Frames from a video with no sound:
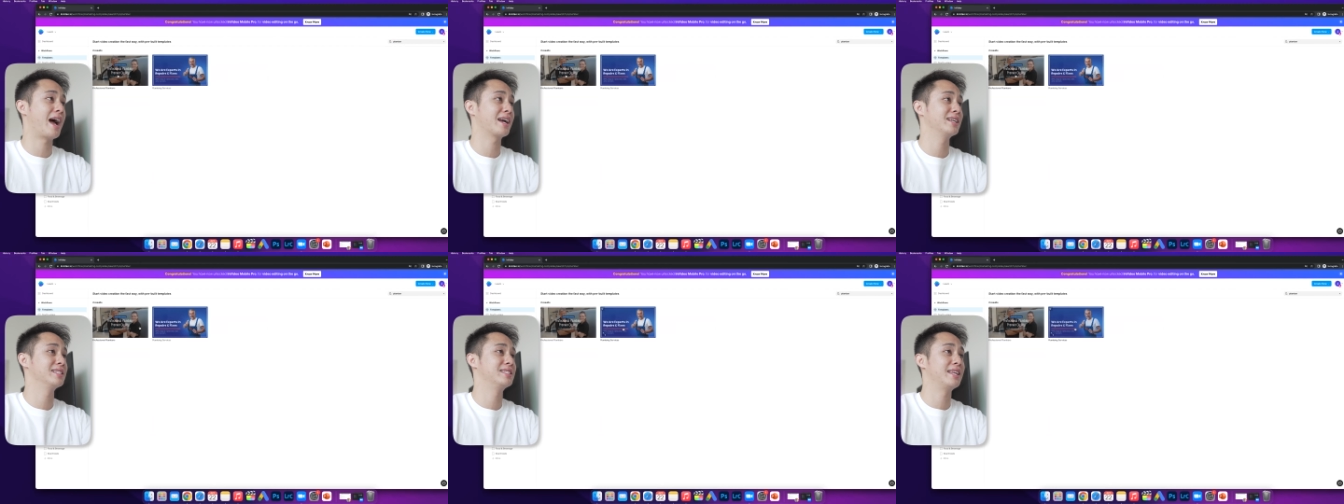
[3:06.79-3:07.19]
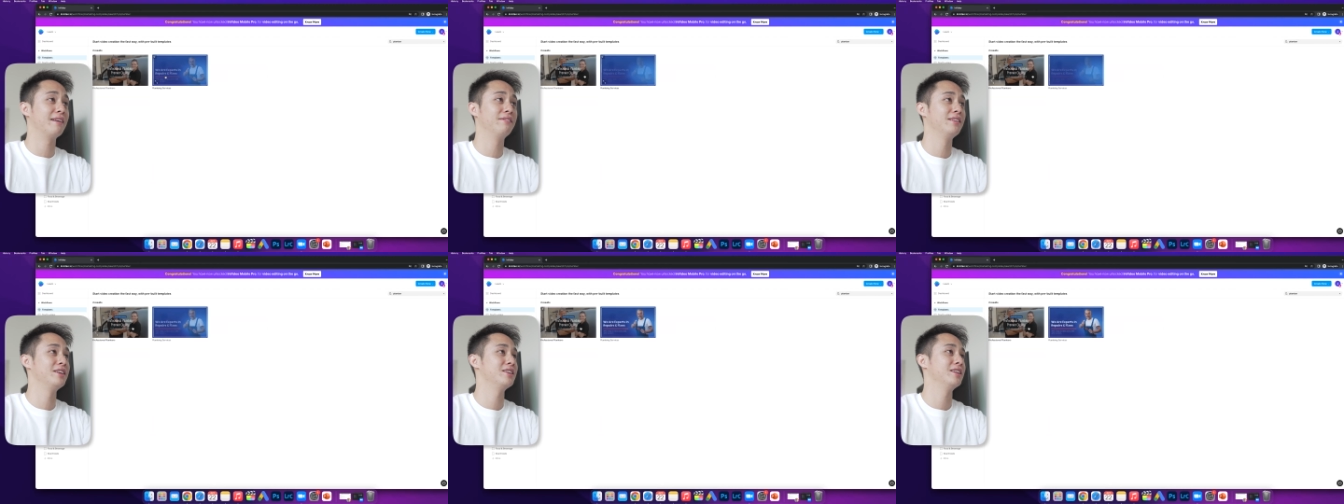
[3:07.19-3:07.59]
I could
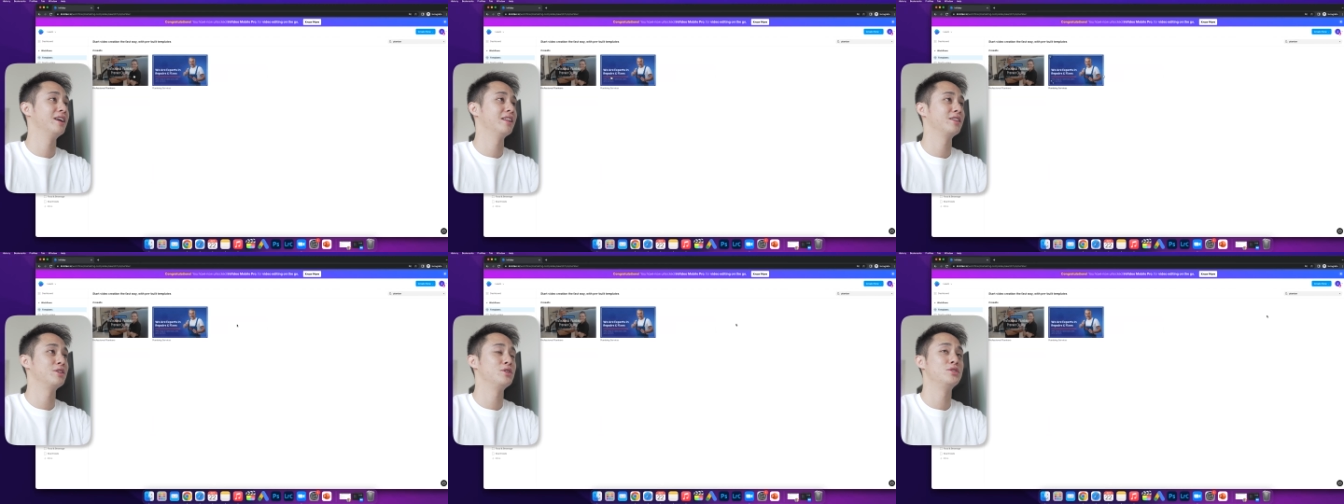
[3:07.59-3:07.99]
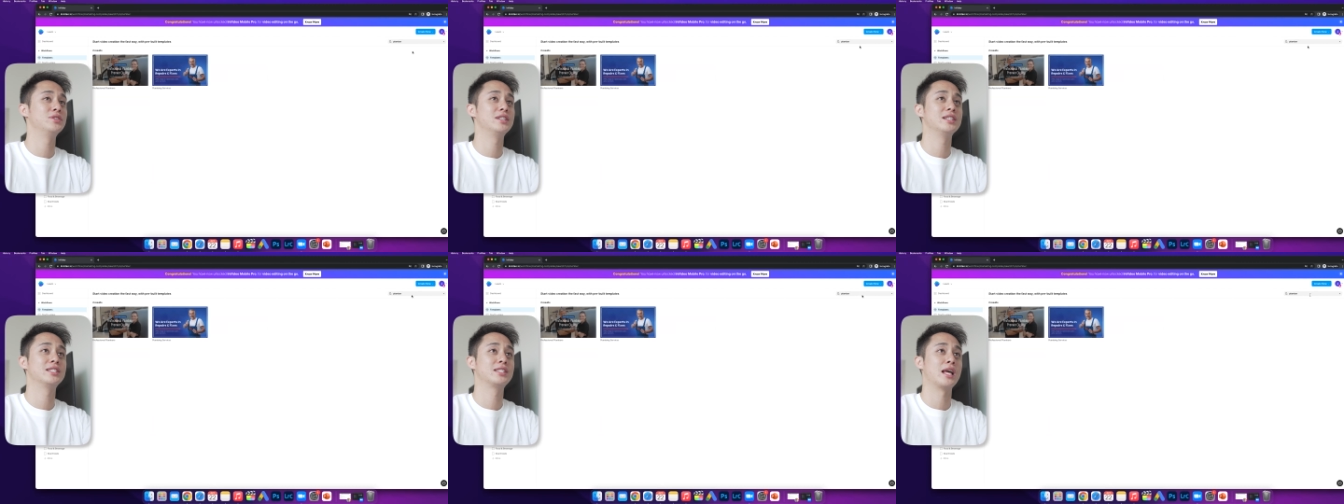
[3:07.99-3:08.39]
definitely use
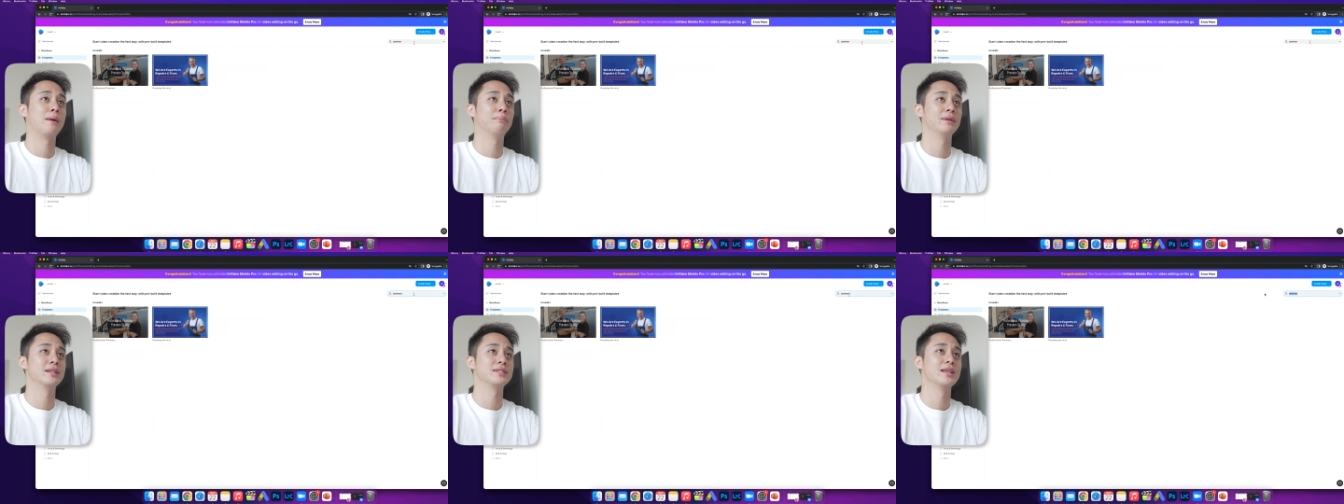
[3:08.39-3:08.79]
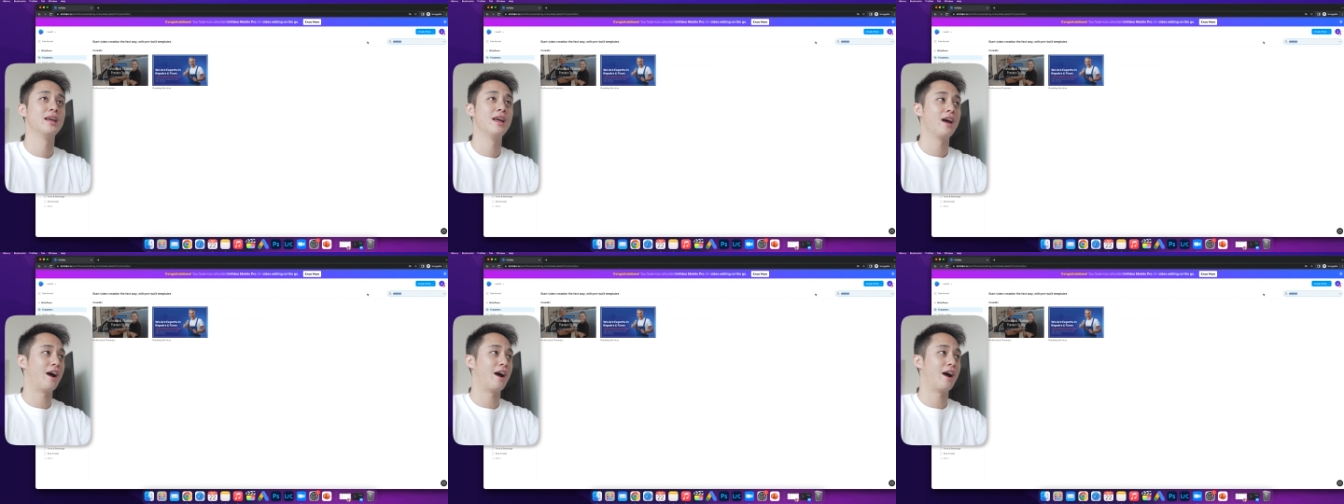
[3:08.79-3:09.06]
these templates.